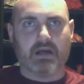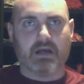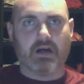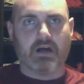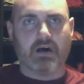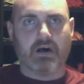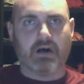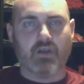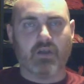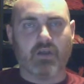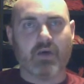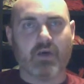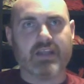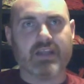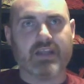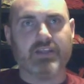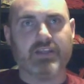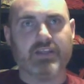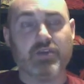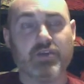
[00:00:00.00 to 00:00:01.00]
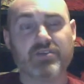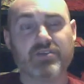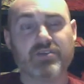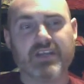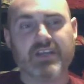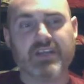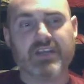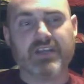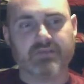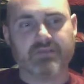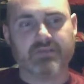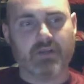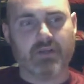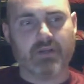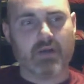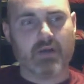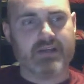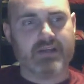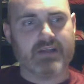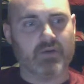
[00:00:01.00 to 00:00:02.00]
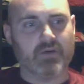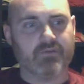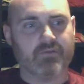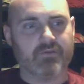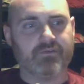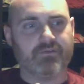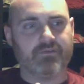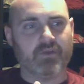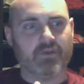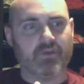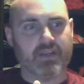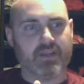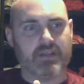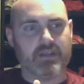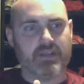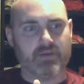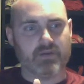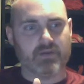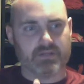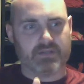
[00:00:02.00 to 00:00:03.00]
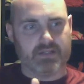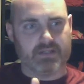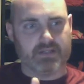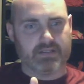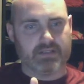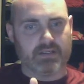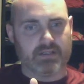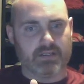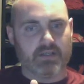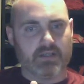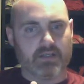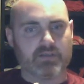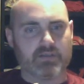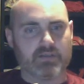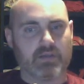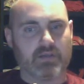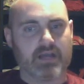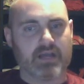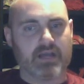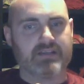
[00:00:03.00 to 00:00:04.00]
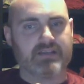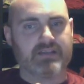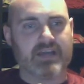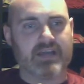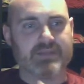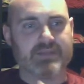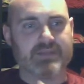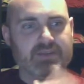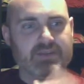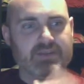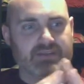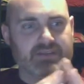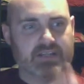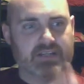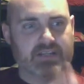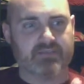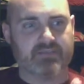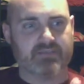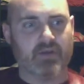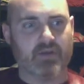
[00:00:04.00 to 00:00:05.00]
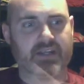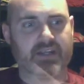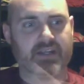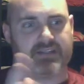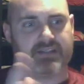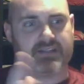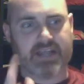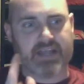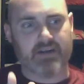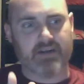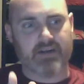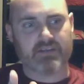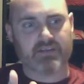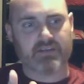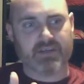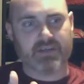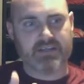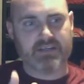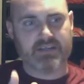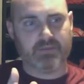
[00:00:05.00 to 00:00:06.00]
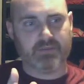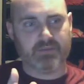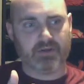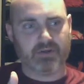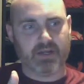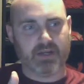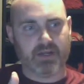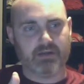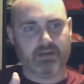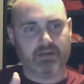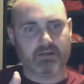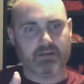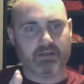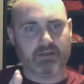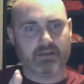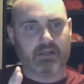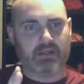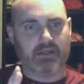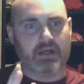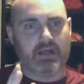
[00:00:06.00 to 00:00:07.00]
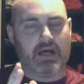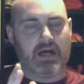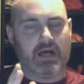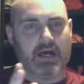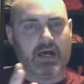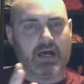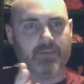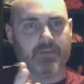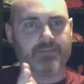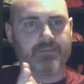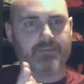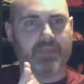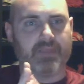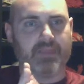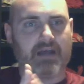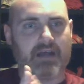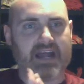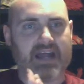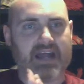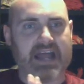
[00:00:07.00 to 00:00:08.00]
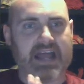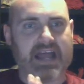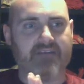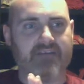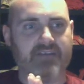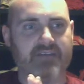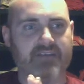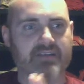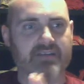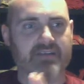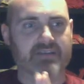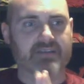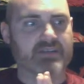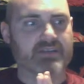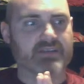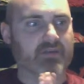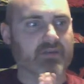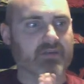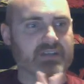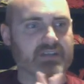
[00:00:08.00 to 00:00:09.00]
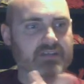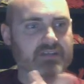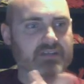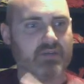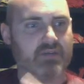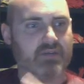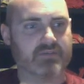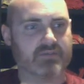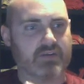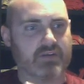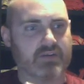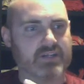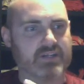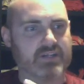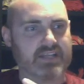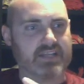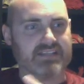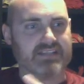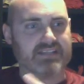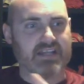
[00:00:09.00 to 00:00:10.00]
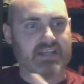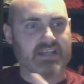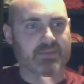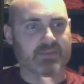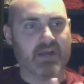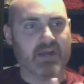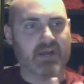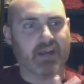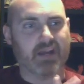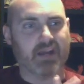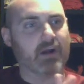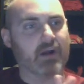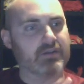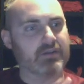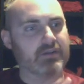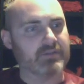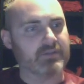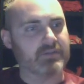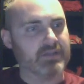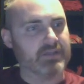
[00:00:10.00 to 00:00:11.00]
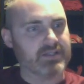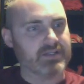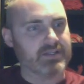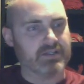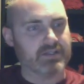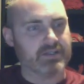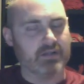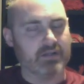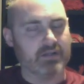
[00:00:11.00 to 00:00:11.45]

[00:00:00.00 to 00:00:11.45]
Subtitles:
Although I use TensorFlow, I don't fully use it. So a lot of times I'm using TensorFlow to get to Keras for my deep learning. I have done some stuff with TensorFlow as far as like setting up a Monte Carlo simulation,